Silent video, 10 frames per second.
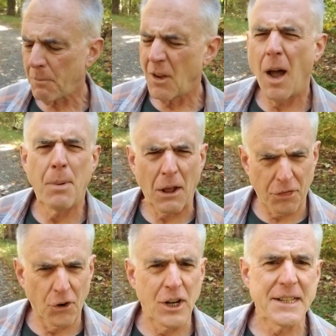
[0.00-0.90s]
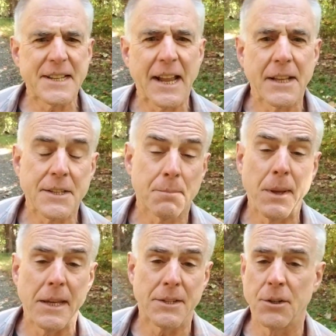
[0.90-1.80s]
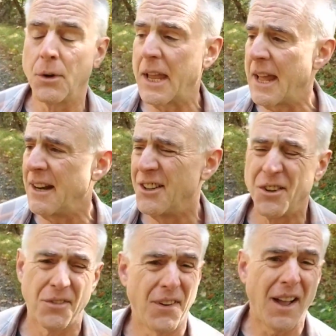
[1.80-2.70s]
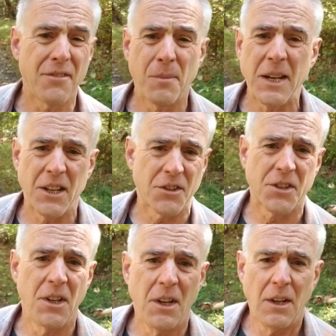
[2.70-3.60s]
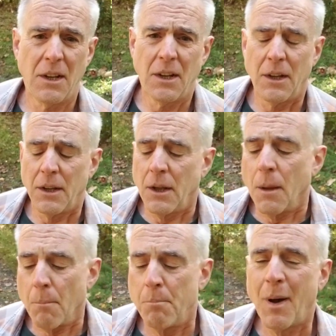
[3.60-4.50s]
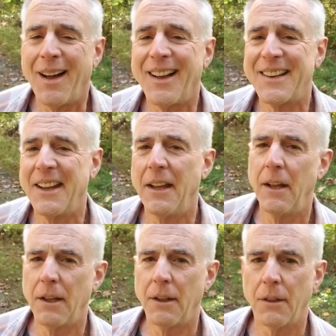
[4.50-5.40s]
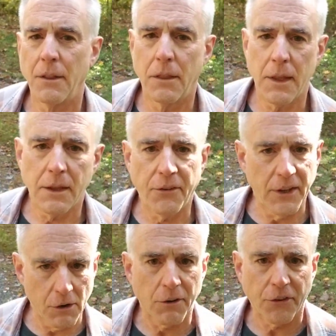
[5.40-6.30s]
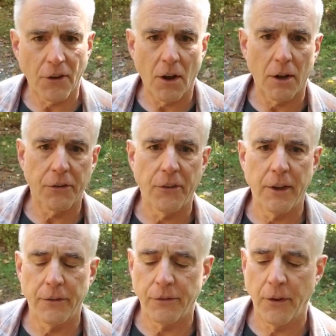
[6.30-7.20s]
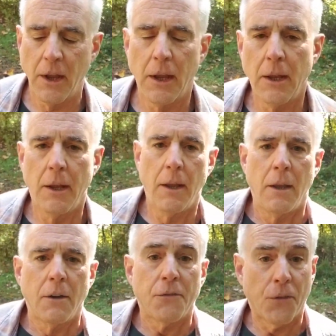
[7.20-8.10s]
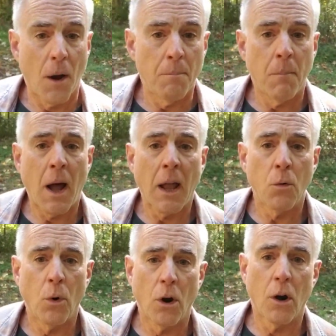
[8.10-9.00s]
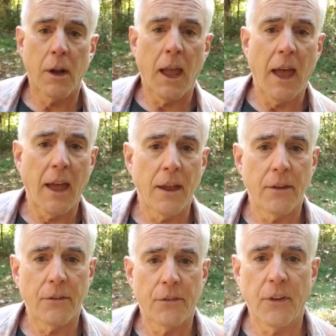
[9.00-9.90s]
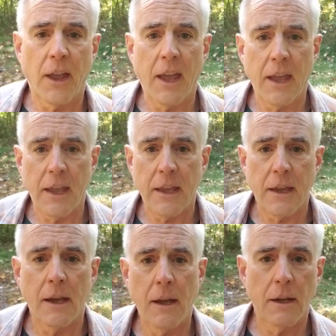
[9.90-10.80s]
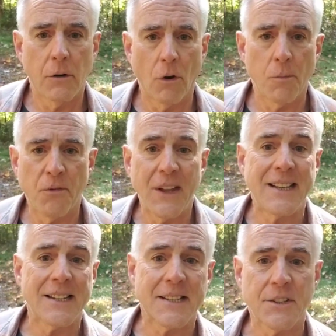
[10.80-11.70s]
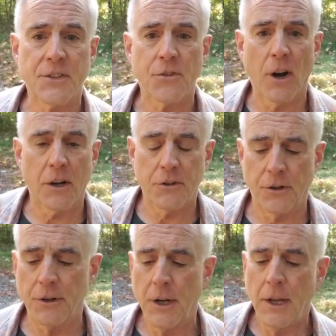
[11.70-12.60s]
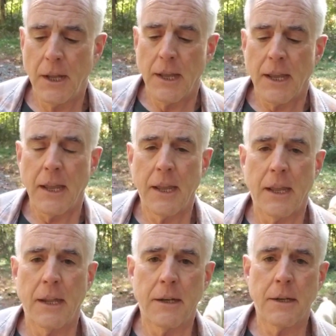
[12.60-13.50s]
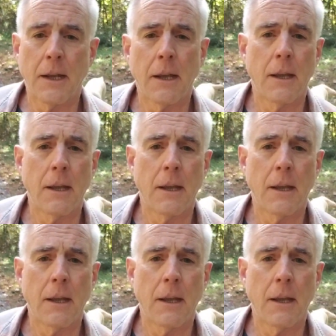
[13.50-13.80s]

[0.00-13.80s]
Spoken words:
about 30 seconds apiece. So again, under 5 minutes. But the secret sauce is from my work as a group fitness instructor in